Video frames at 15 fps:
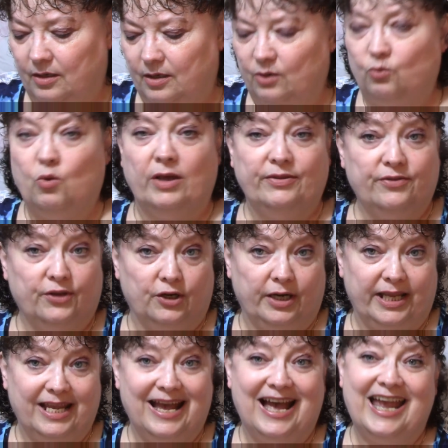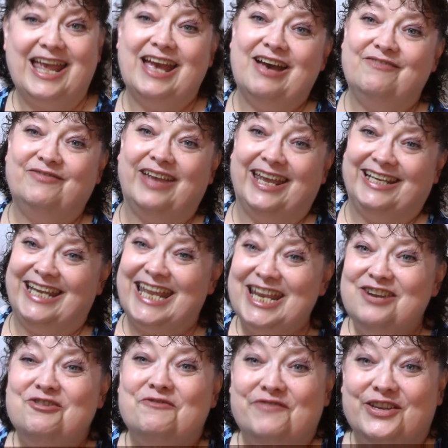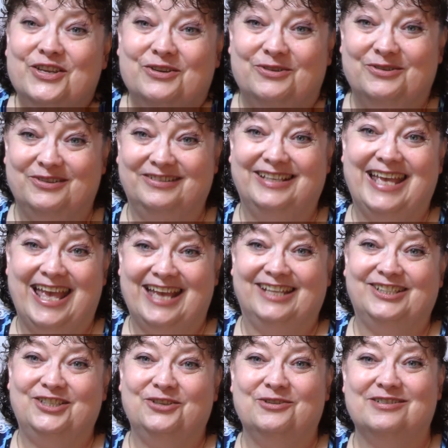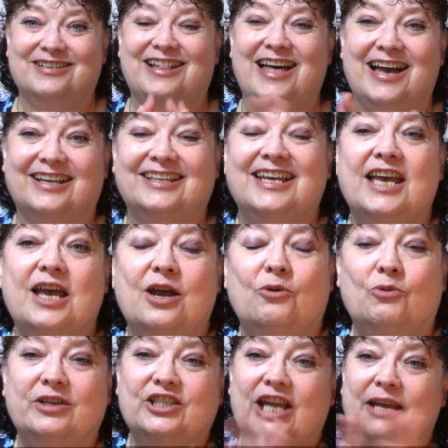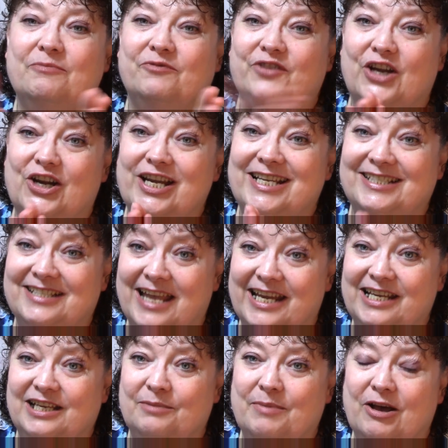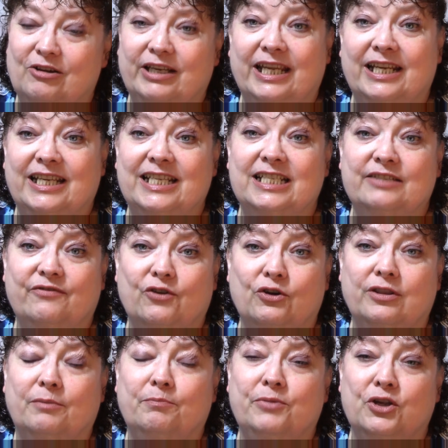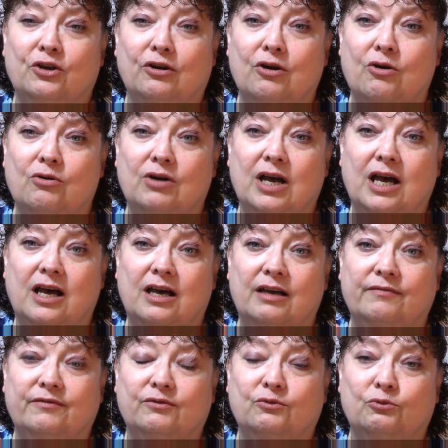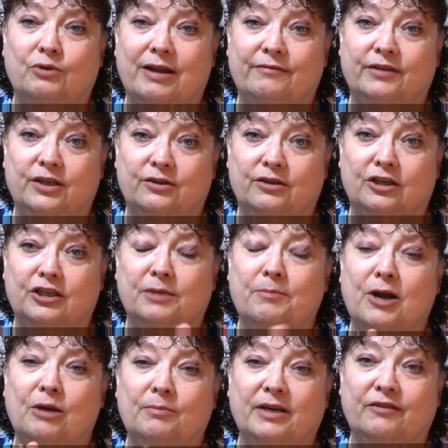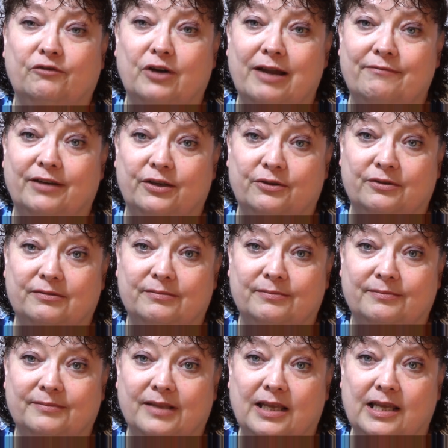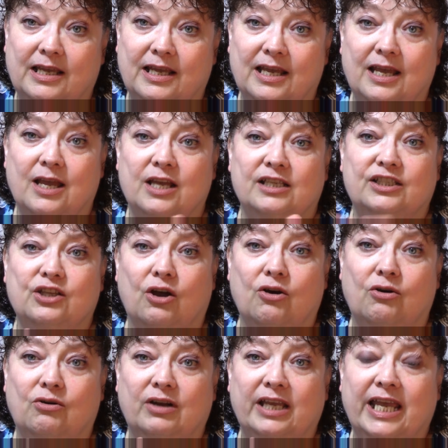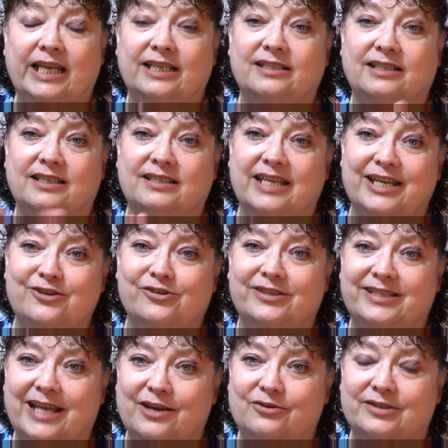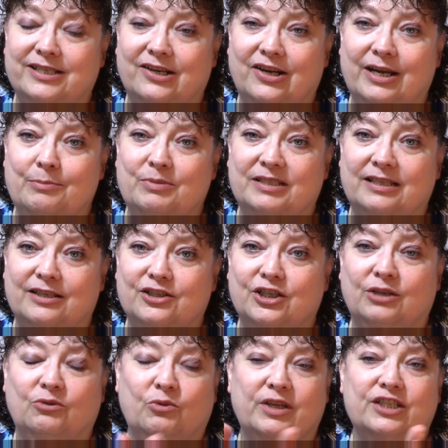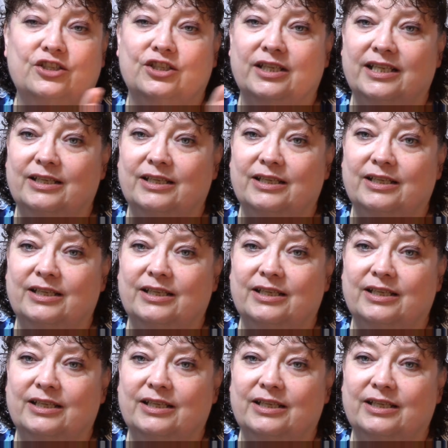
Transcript: 1.30. I have an interview at 2 o'clock, which I am very excited about. It is for the Bureau of Revenue, or Department of Revenue. So, and it's a senior secretary position, which